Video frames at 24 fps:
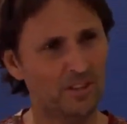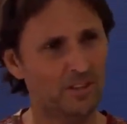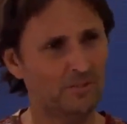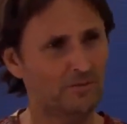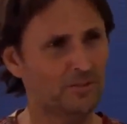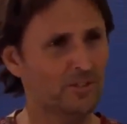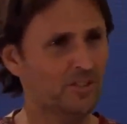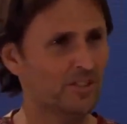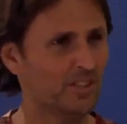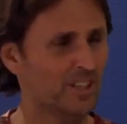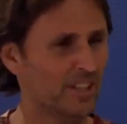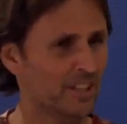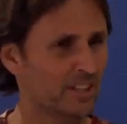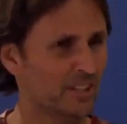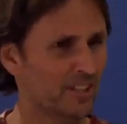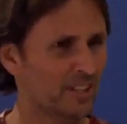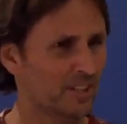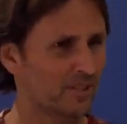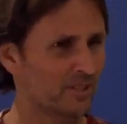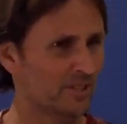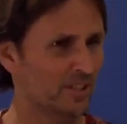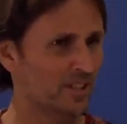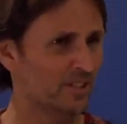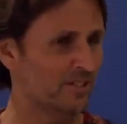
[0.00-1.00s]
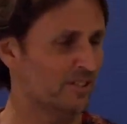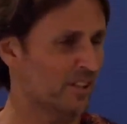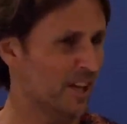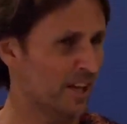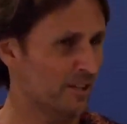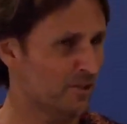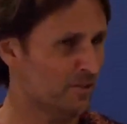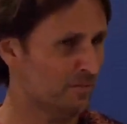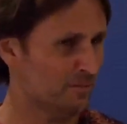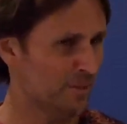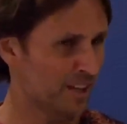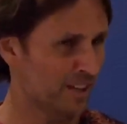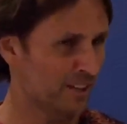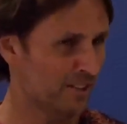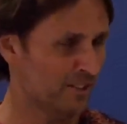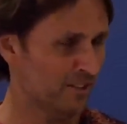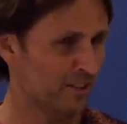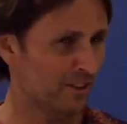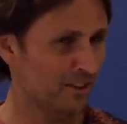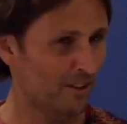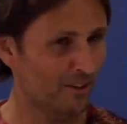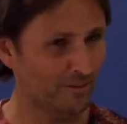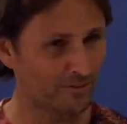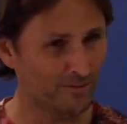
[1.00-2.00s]
obviously, is this
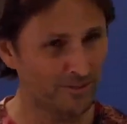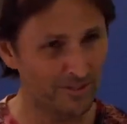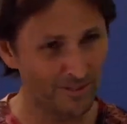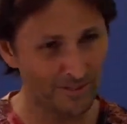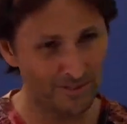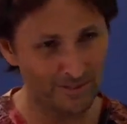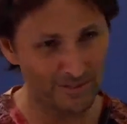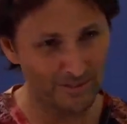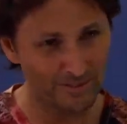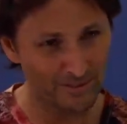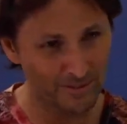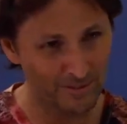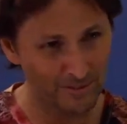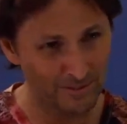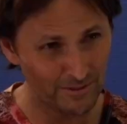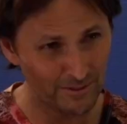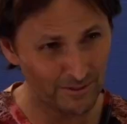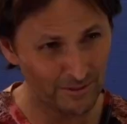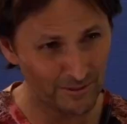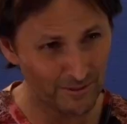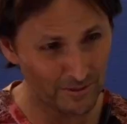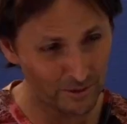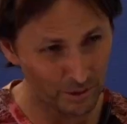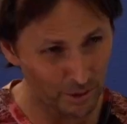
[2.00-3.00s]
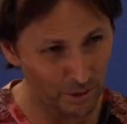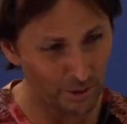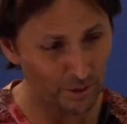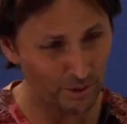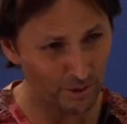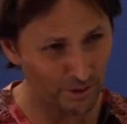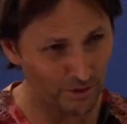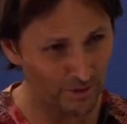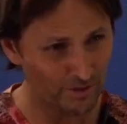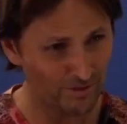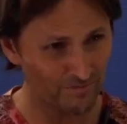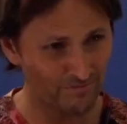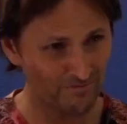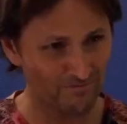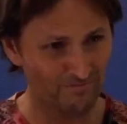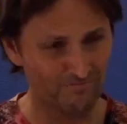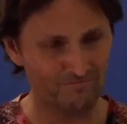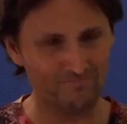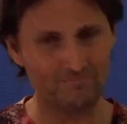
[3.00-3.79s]
aspect of truth.